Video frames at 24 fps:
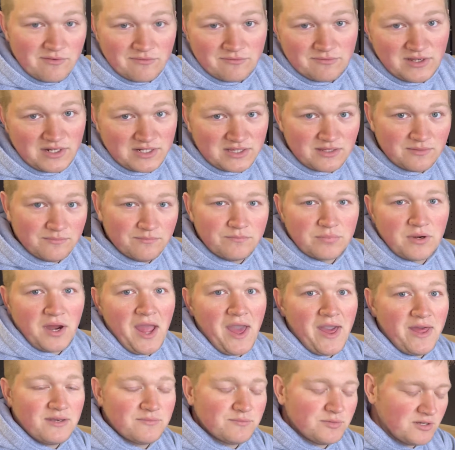of the
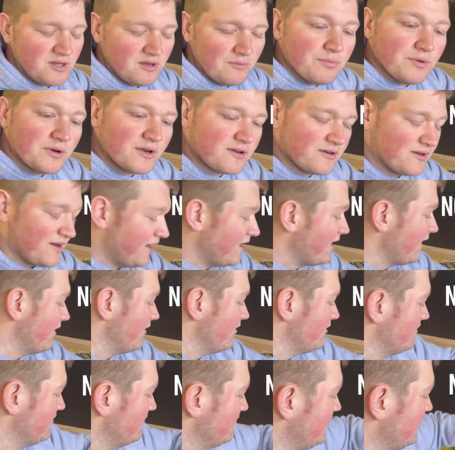brand, but I'll put it right here
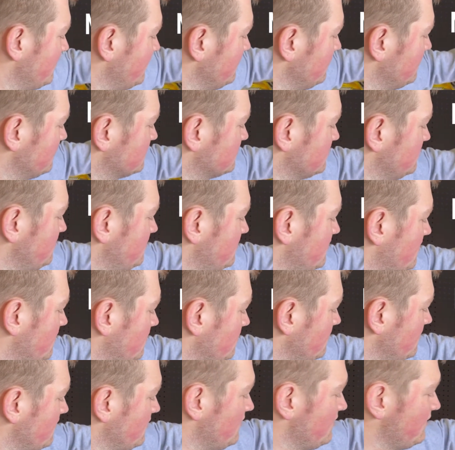in the video so you know.
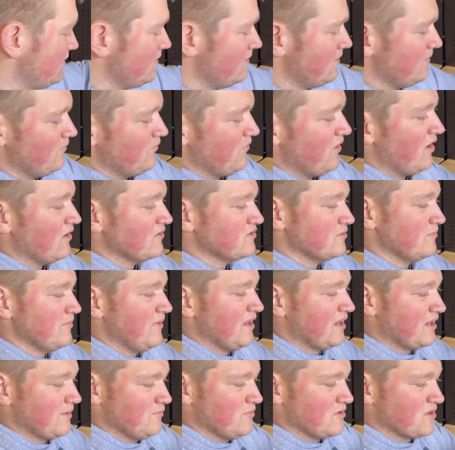They also make
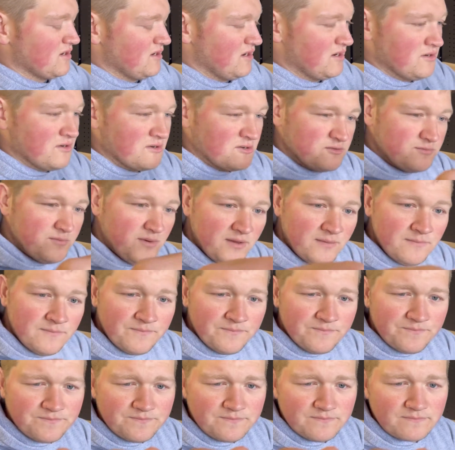them with an underspin.
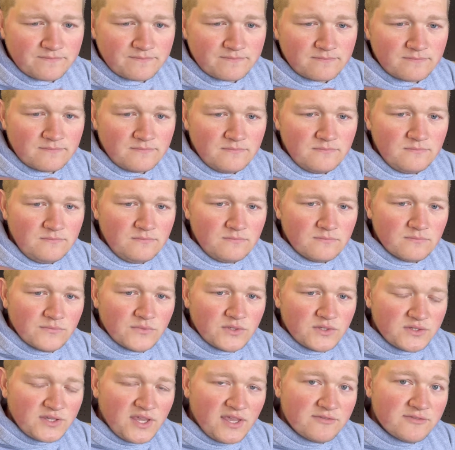
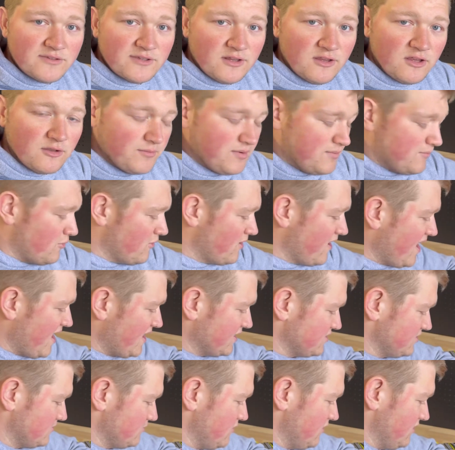It gives it a little bit more
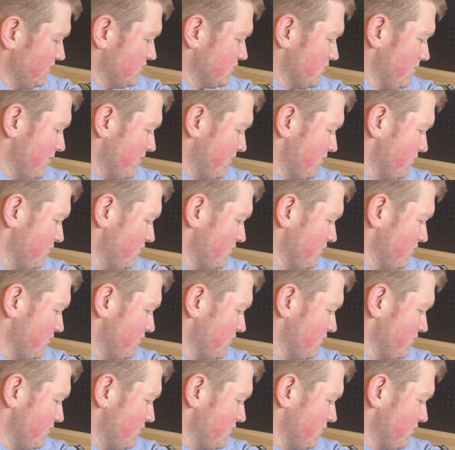action while it's swimming through the